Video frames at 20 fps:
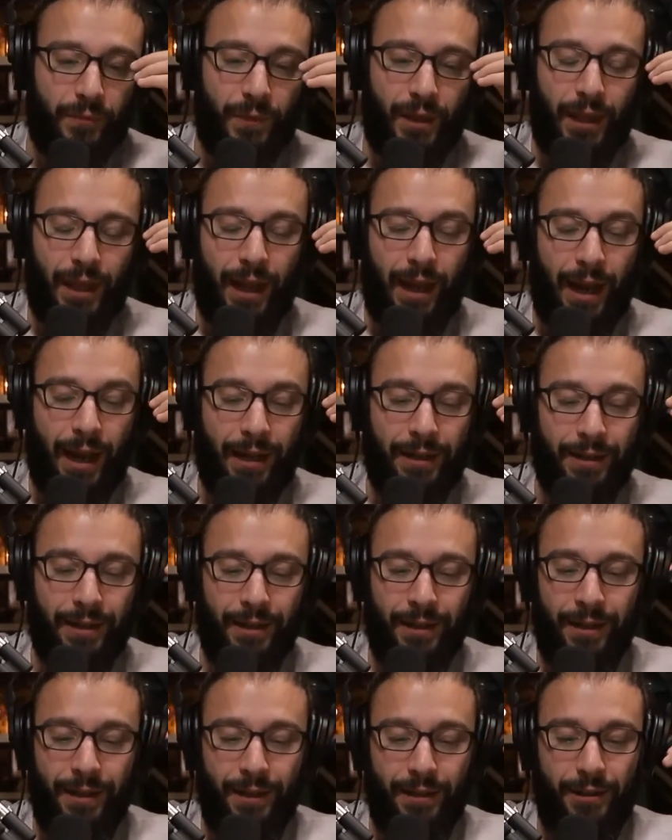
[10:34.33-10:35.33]
And,
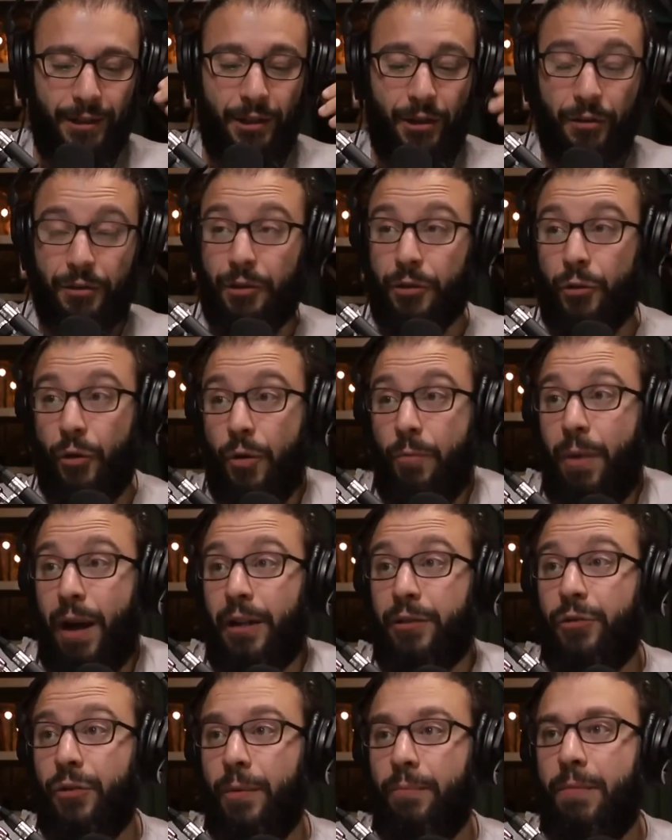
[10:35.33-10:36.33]
you know, they're going back
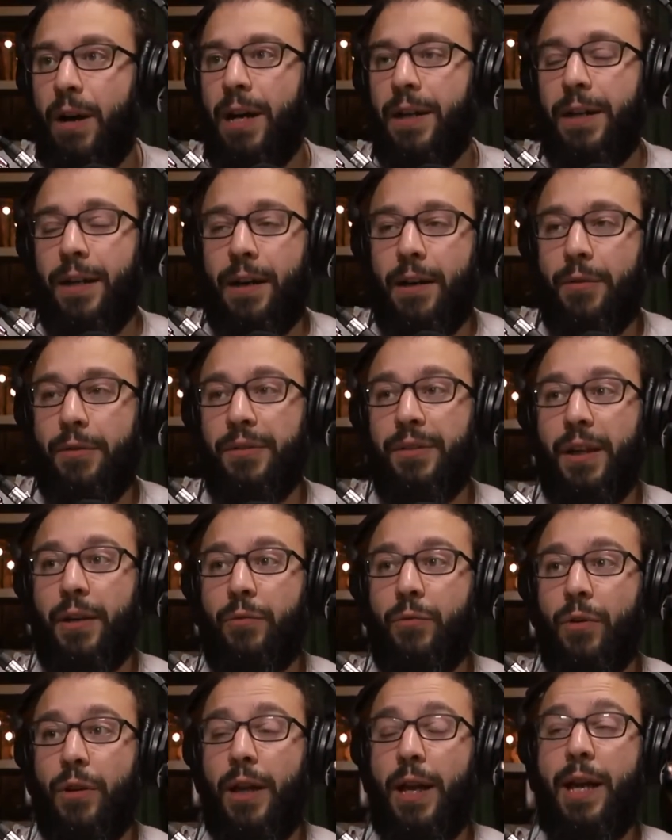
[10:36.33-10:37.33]
to Amman. And I was like,
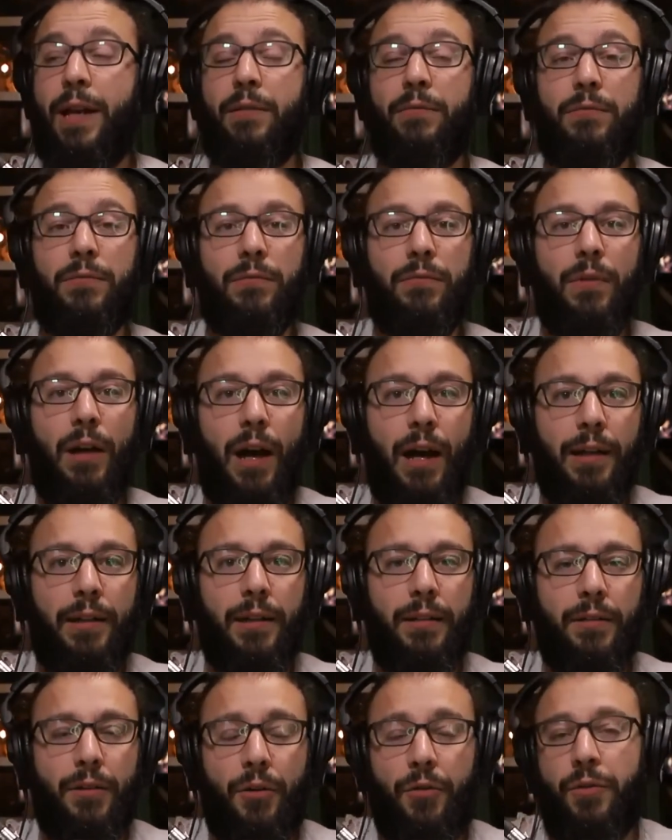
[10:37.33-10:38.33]
well, hey, I
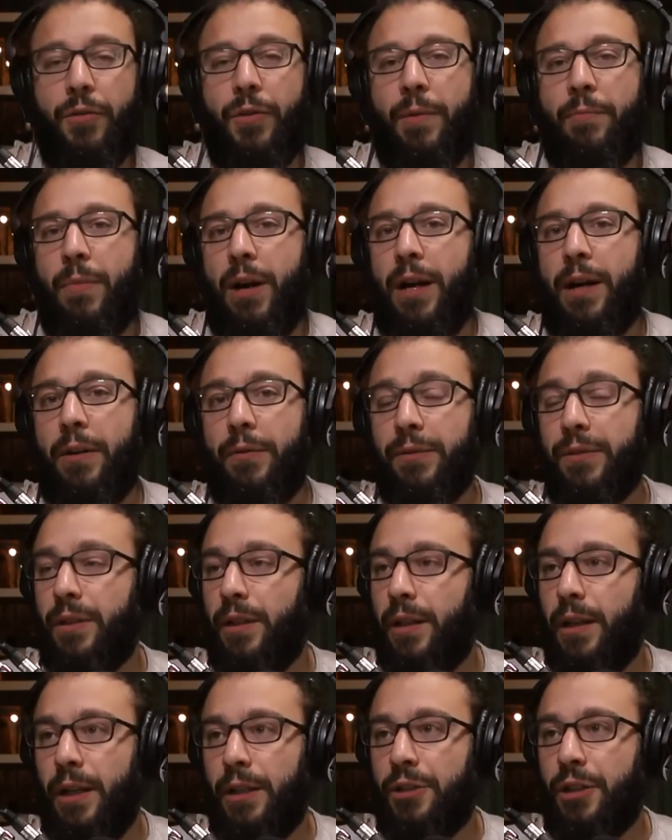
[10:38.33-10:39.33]
could go to Amman. I was
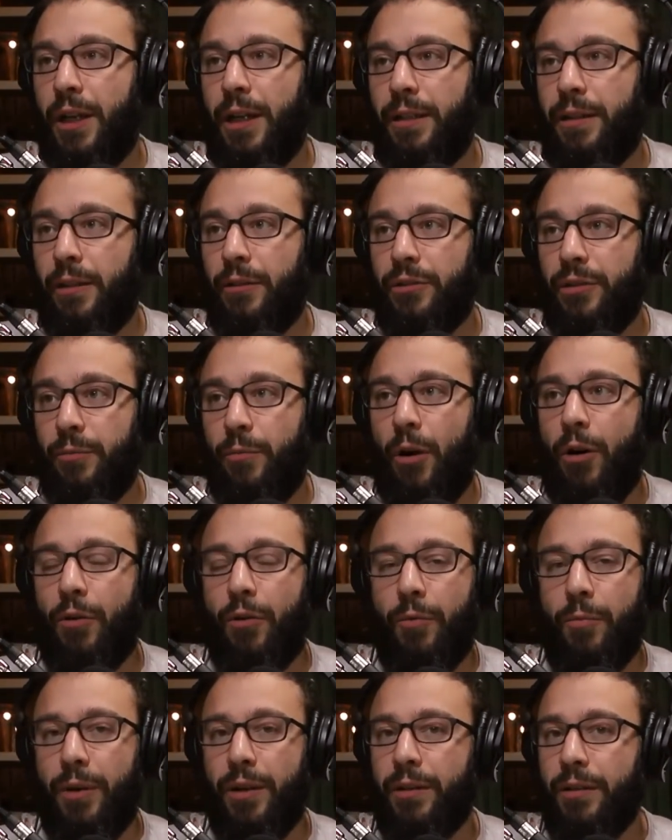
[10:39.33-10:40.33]
going to hitchhike there
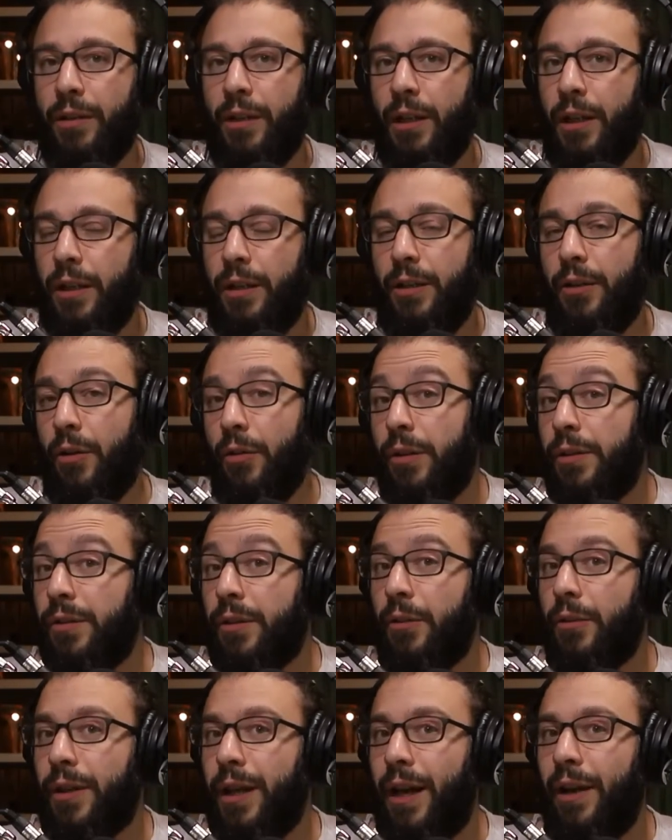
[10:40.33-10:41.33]
tomorrow, but, you know, is it
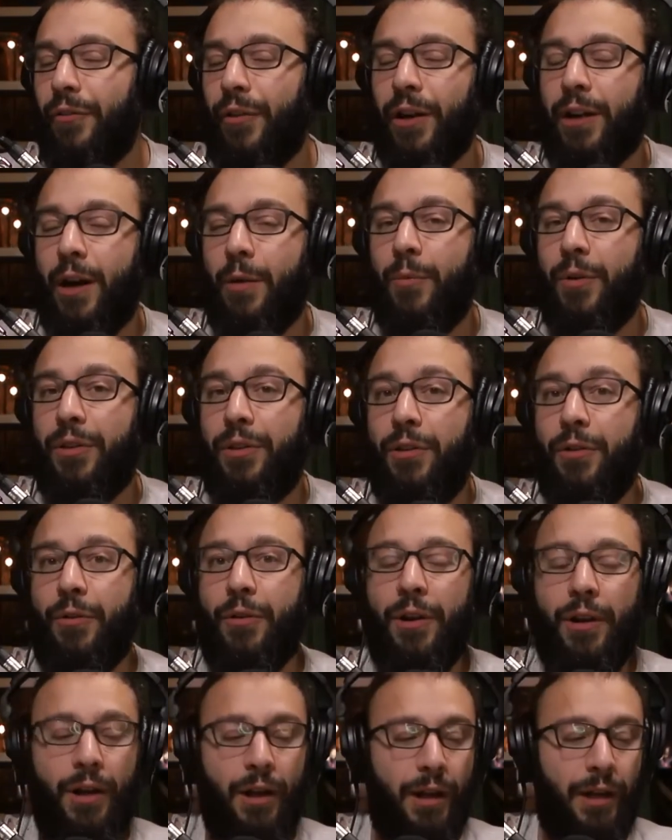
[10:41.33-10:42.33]
okay if I come with you?
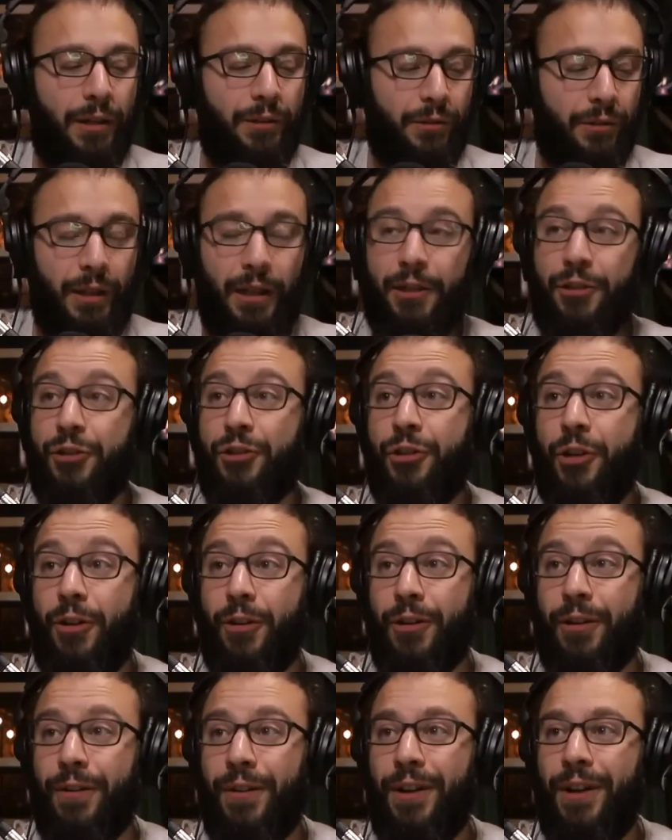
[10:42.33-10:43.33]
And they're like,
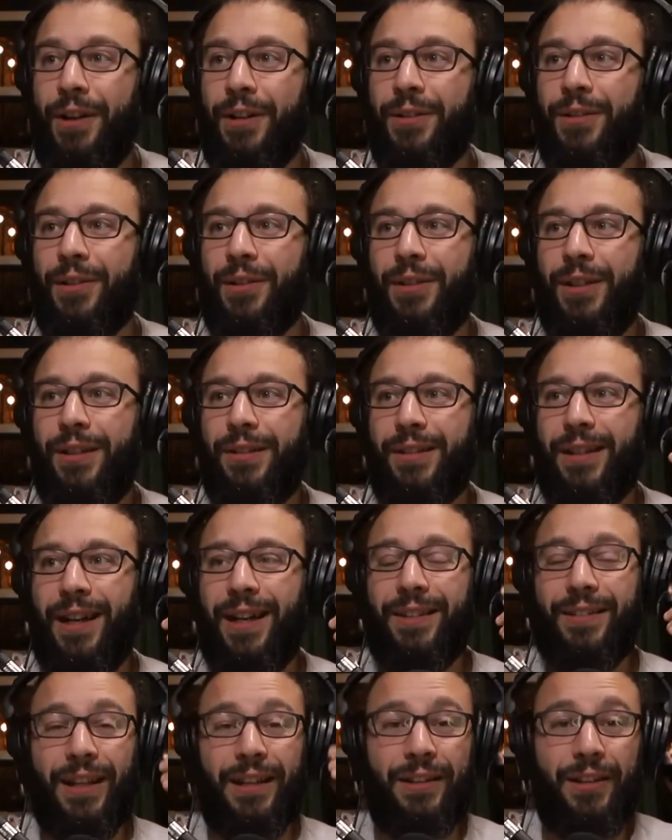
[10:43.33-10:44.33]
sure. So these
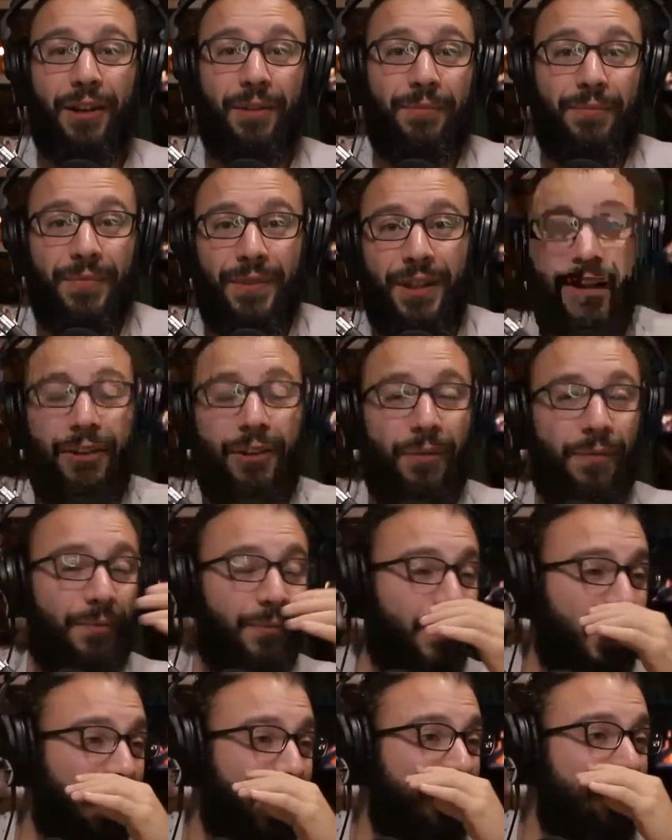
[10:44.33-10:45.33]
guys end up, you know,
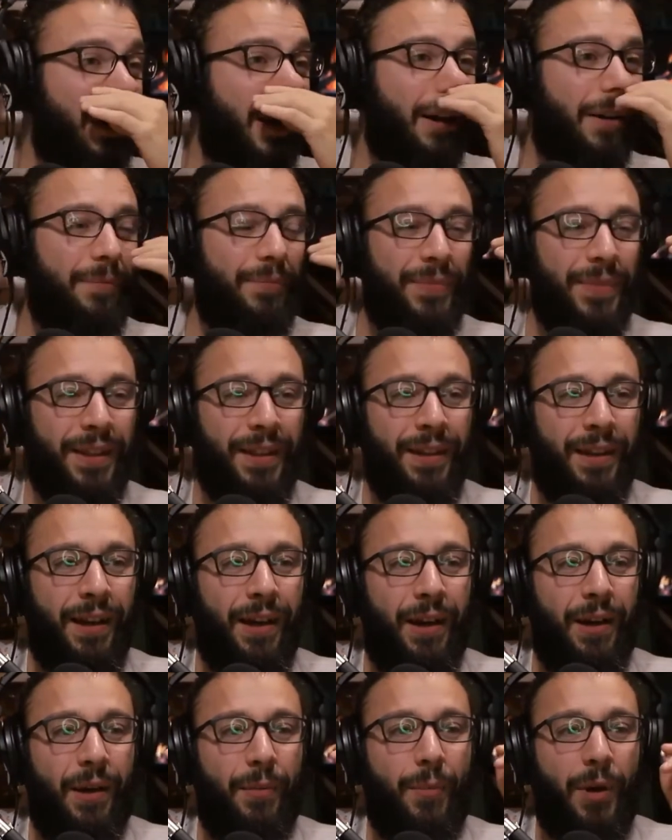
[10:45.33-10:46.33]
picking me up.
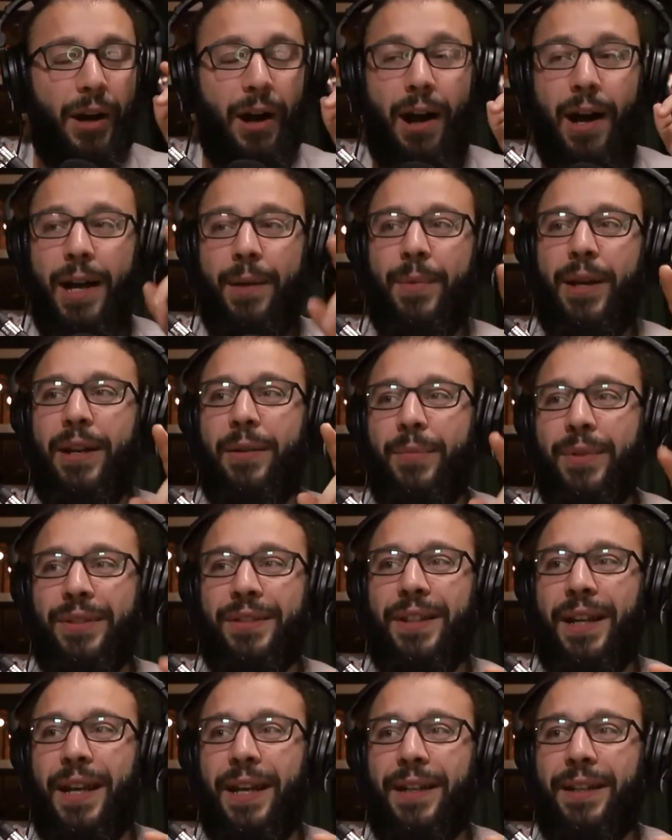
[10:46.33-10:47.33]
But I made a
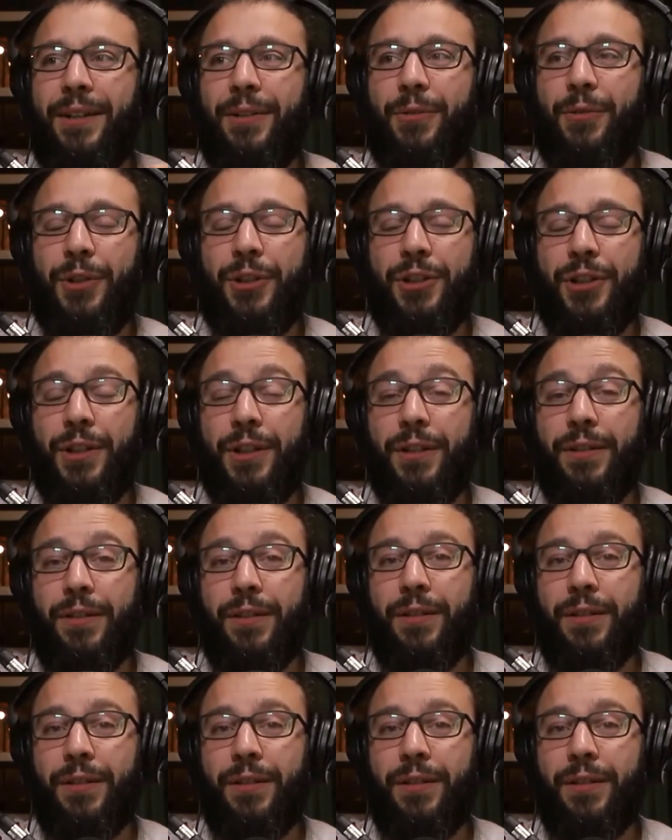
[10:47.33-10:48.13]
mistake, which is,